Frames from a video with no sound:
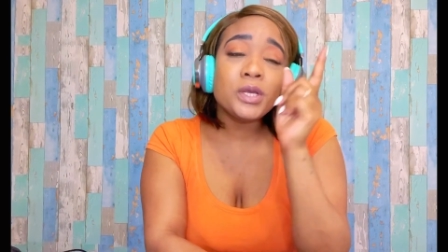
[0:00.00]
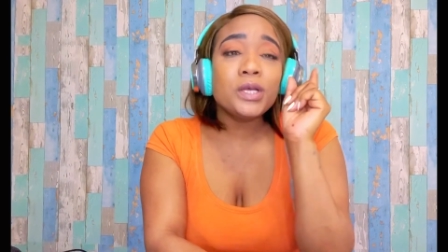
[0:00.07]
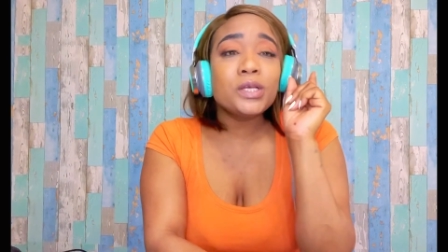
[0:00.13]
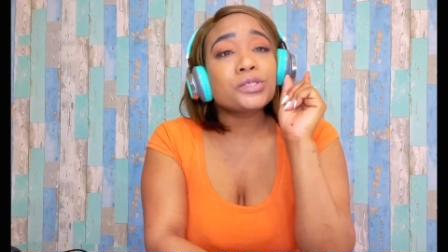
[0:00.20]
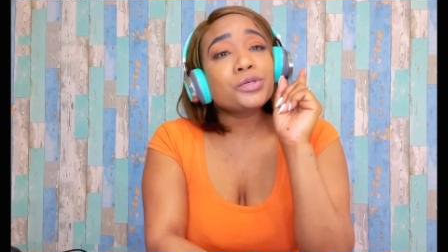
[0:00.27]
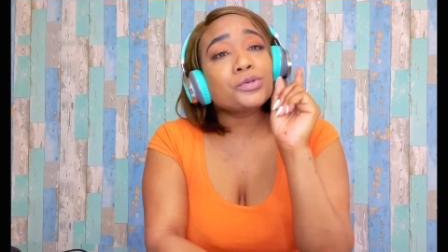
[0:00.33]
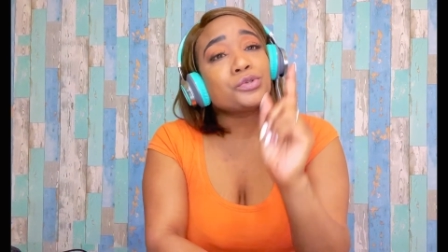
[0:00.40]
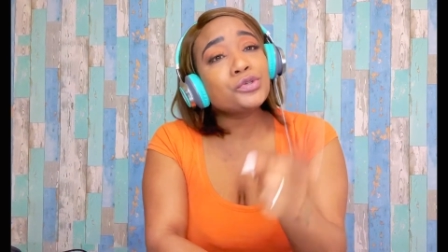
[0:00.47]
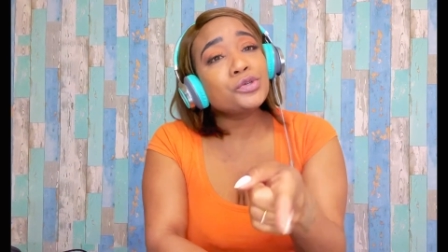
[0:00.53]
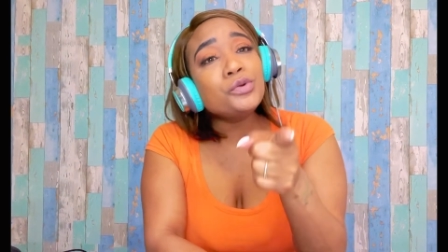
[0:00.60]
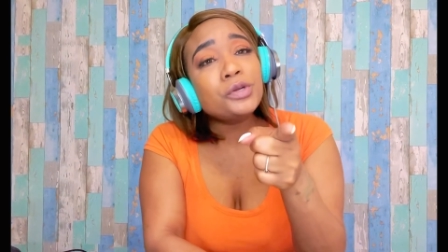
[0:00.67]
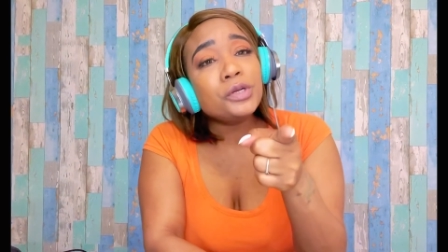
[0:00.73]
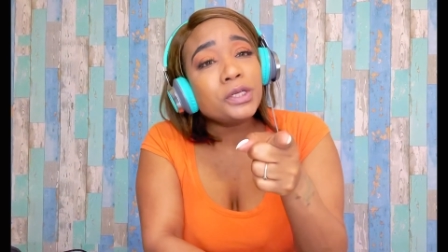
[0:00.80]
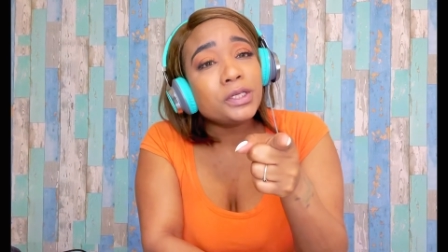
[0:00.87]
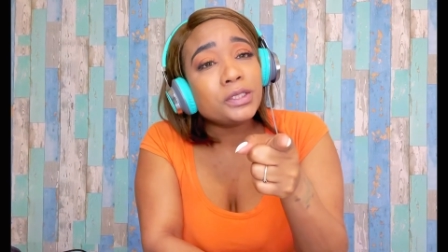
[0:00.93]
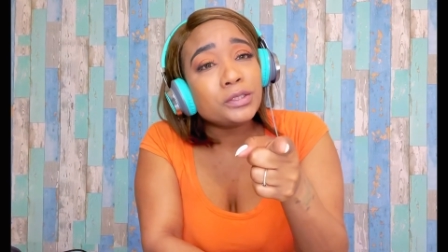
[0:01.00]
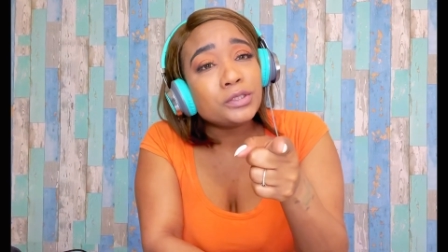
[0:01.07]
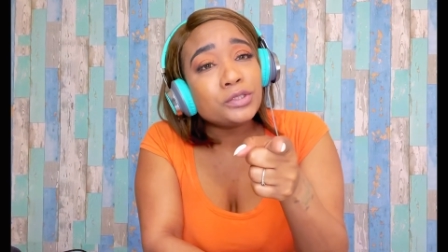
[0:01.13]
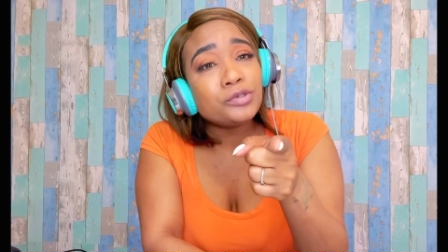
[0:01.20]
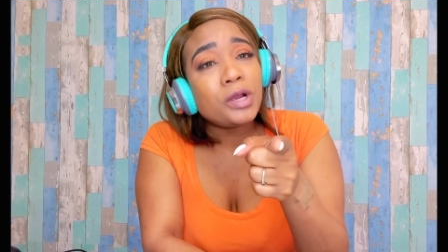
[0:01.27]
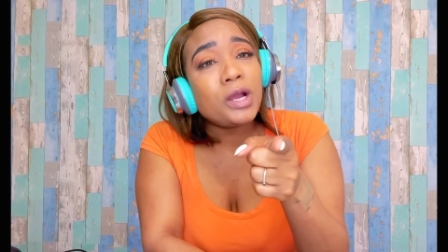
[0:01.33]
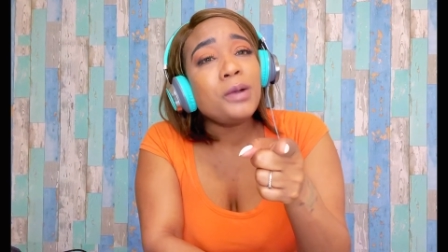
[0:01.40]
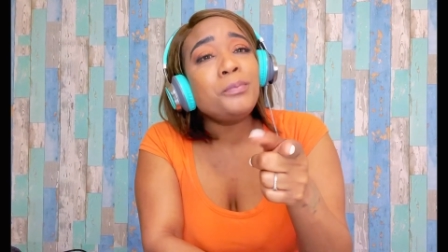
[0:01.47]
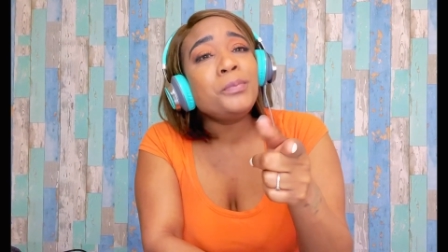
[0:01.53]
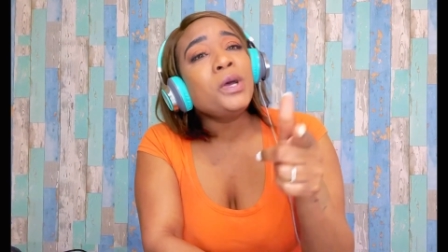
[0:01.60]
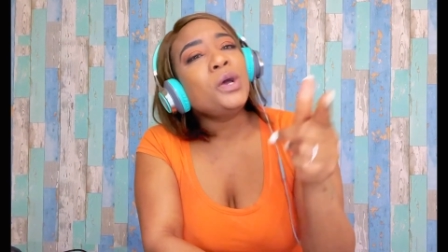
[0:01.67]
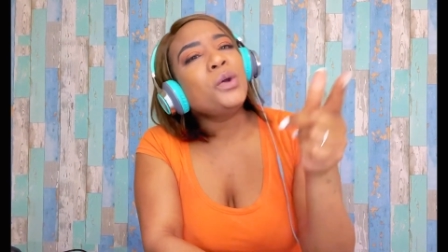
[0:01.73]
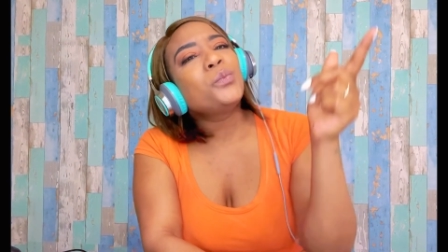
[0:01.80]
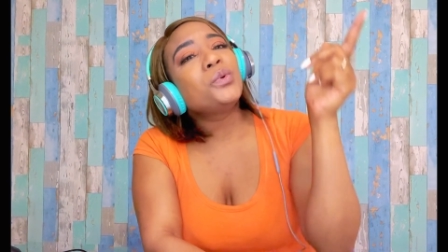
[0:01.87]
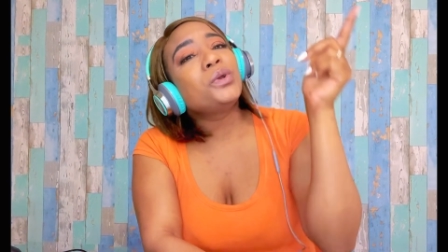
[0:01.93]
so you could get the
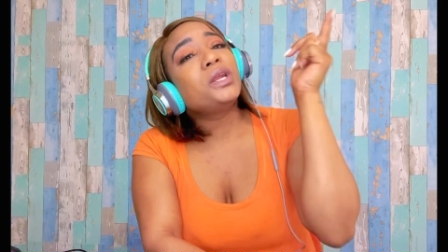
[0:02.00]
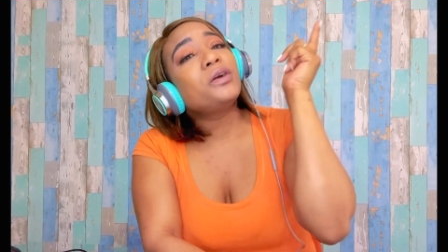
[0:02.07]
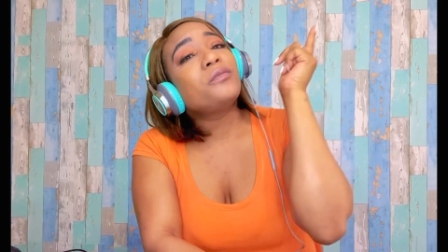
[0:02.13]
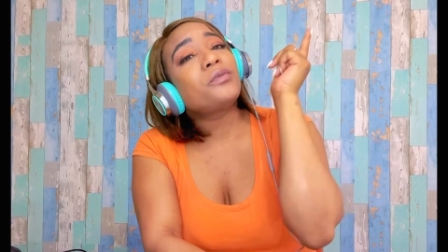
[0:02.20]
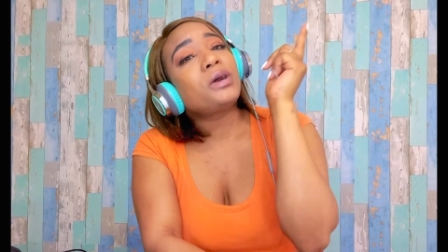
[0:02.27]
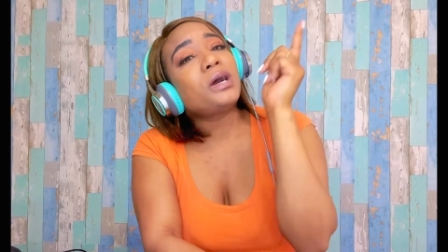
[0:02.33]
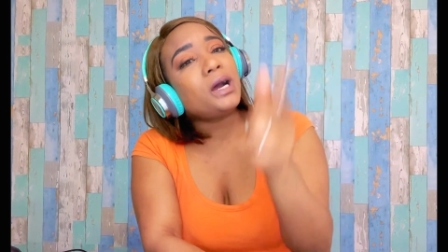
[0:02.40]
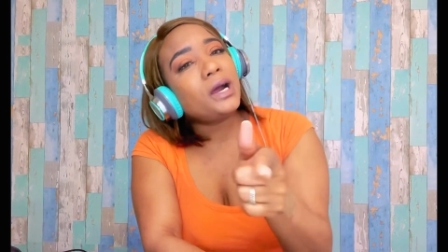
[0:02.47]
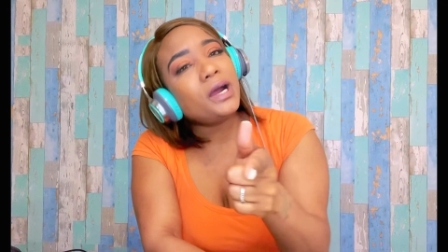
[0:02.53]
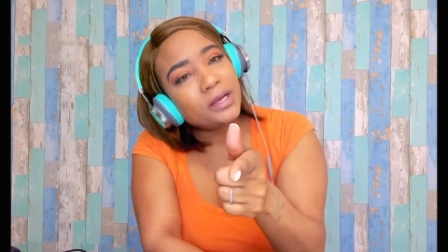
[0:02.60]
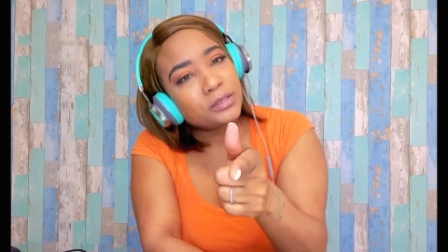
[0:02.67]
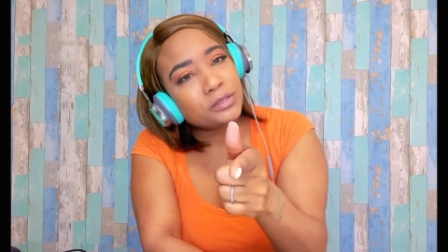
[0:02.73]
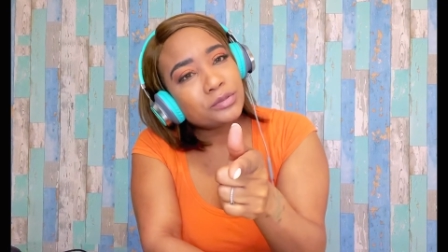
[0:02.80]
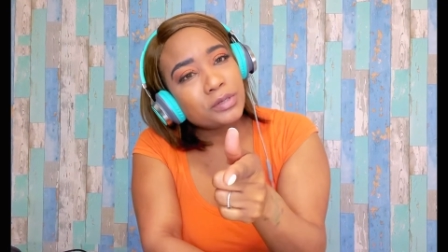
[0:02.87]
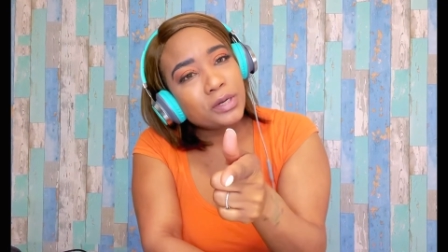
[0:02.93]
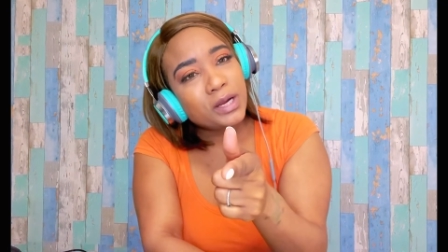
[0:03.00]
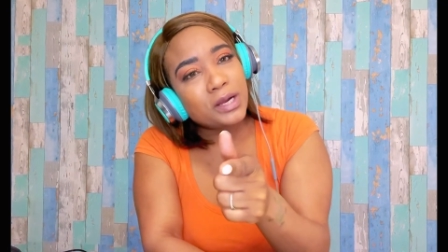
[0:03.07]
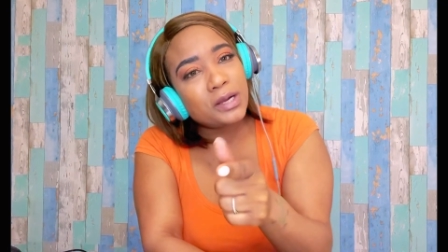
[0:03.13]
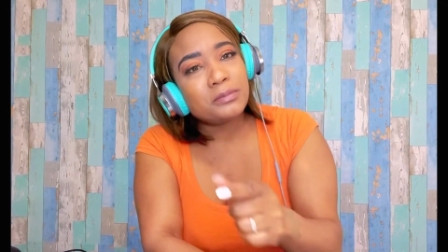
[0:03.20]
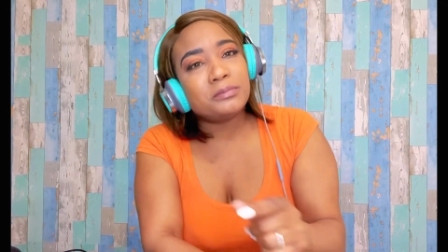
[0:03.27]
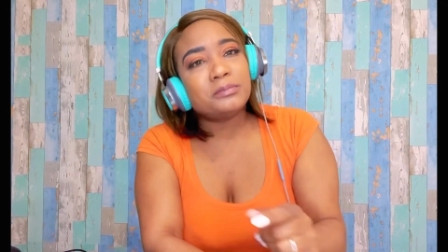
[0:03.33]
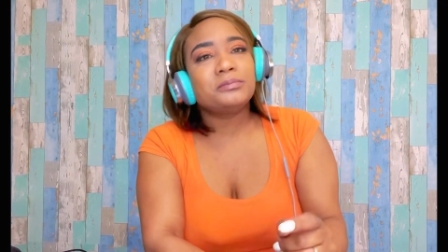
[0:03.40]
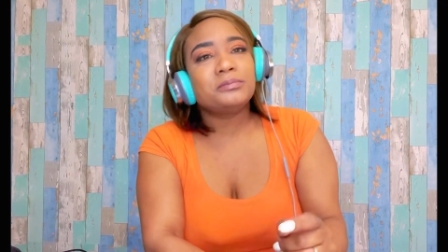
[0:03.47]
drop whenever I drop.